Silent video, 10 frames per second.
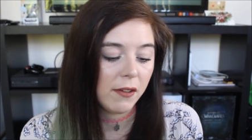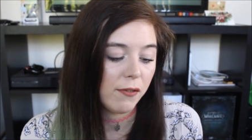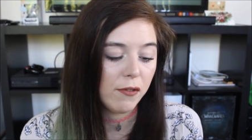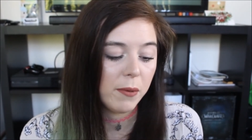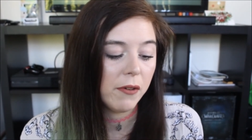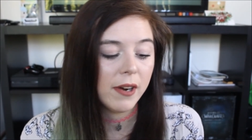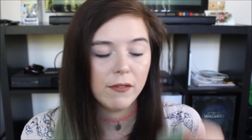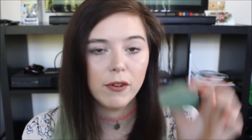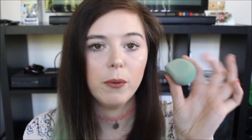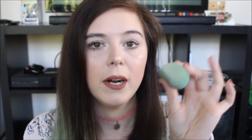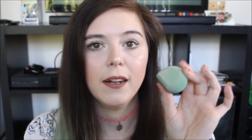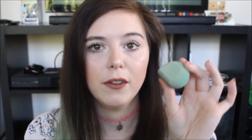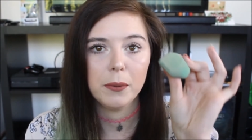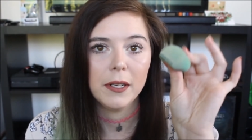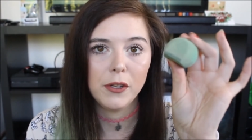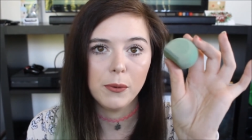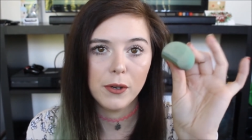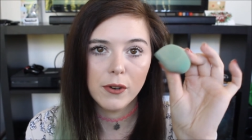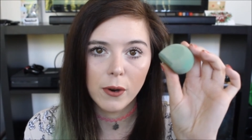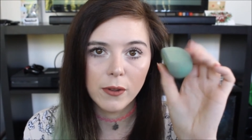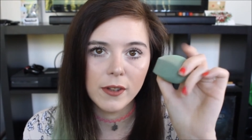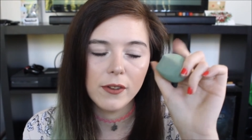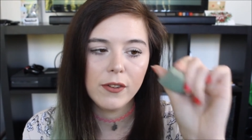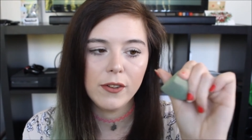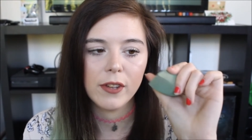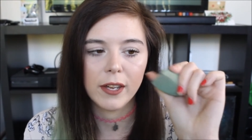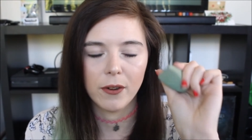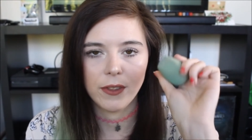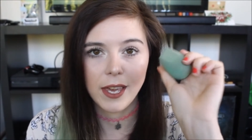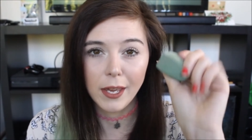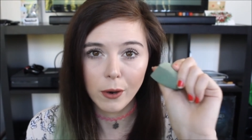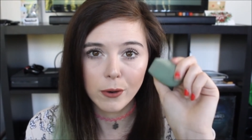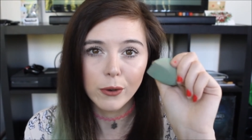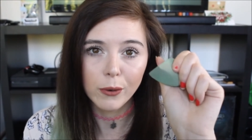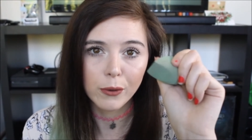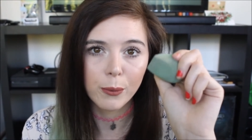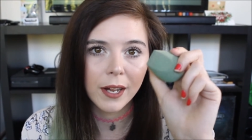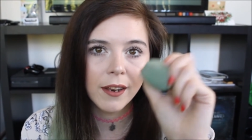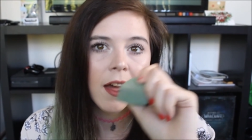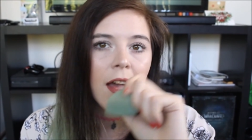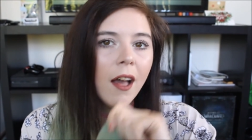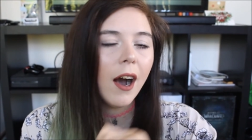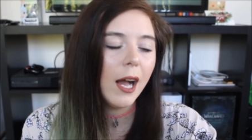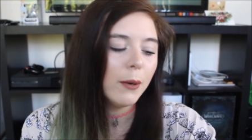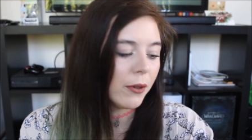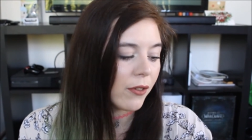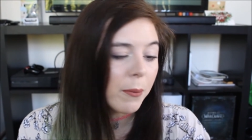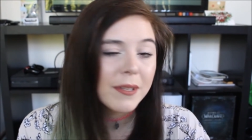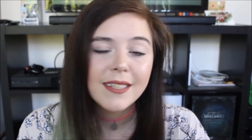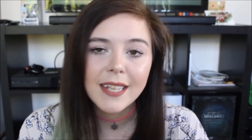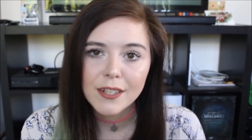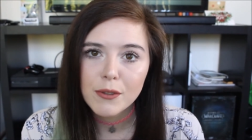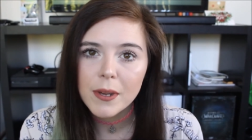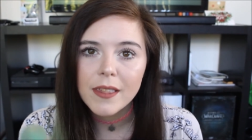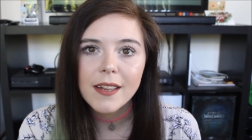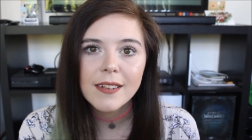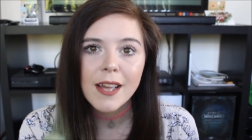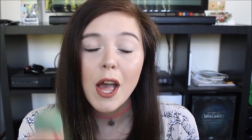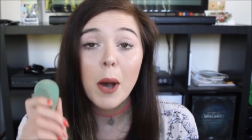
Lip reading: If you've been around for a while as well, you would know that since I got the Eco Tools one, I was obsessed with it.